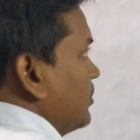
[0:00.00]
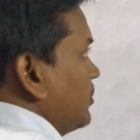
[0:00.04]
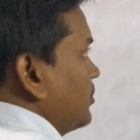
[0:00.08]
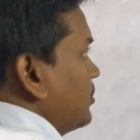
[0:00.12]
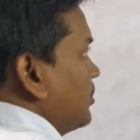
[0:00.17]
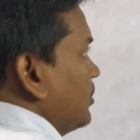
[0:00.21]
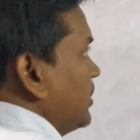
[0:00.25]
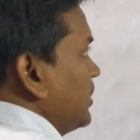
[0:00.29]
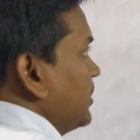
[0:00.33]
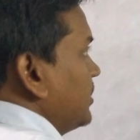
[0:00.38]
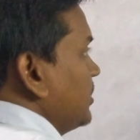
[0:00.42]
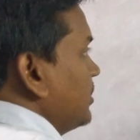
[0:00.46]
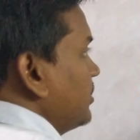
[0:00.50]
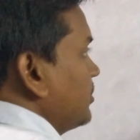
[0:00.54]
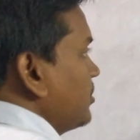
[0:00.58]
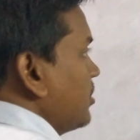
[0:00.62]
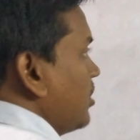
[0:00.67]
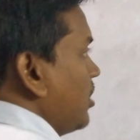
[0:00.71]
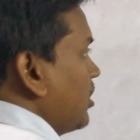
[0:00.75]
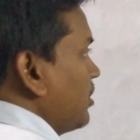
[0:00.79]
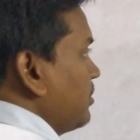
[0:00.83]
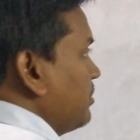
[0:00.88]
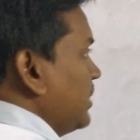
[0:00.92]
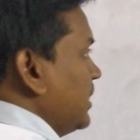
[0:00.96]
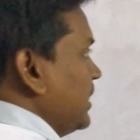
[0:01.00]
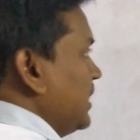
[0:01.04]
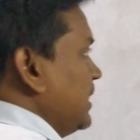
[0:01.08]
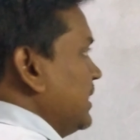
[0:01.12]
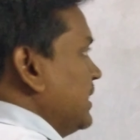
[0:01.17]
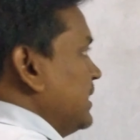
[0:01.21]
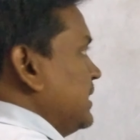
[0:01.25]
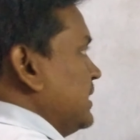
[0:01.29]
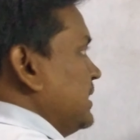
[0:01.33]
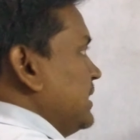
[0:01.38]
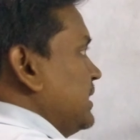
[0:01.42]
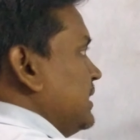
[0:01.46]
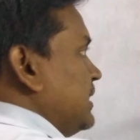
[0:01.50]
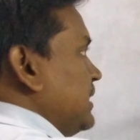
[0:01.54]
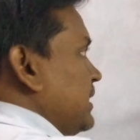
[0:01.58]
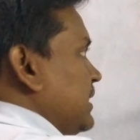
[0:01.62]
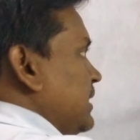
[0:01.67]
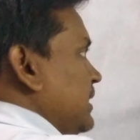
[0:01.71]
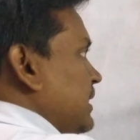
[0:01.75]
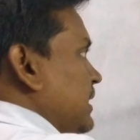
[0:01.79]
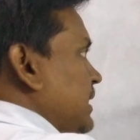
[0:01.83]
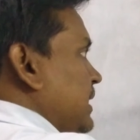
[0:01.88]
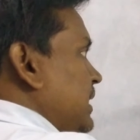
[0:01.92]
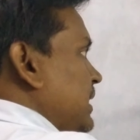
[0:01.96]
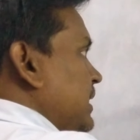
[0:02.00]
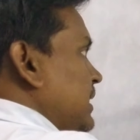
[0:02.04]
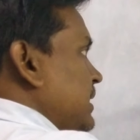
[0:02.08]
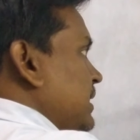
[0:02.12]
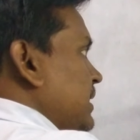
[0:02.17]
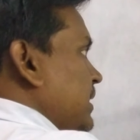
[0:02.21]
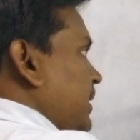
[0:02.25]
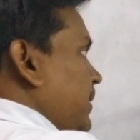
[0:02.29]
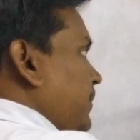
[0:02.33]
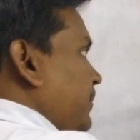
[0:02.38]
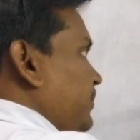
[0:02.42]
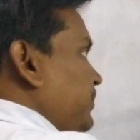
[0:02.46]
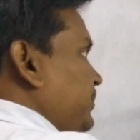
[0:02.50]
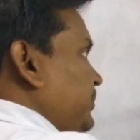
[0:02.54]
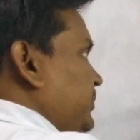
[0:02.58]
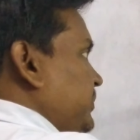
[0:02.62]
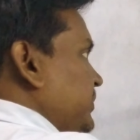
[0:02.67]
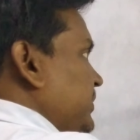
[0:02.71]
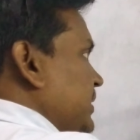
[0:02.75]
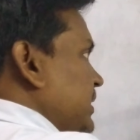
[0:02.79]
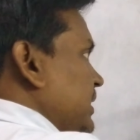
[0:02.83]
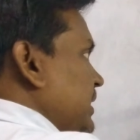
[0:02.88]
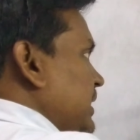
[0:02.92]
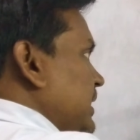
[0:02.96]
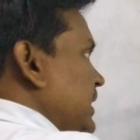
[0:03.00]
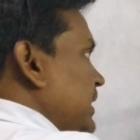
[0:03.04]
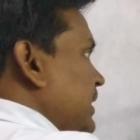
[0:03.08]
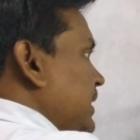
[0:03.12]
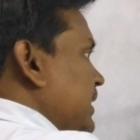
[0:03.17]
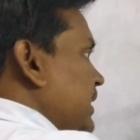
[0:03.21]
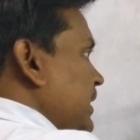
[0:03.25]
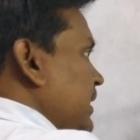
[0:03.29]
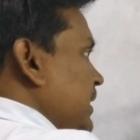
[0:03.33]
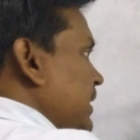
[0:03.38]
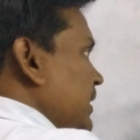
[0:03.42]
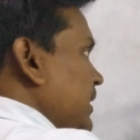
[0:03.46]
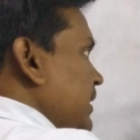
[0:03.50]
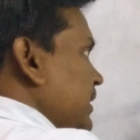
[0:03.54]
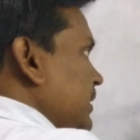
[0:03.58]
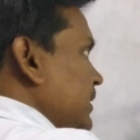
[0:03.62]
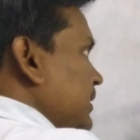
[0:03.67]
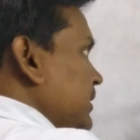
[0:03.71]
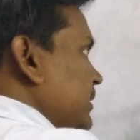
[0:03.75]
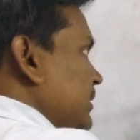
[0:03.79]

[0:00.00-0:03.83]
So this is normal, and a ray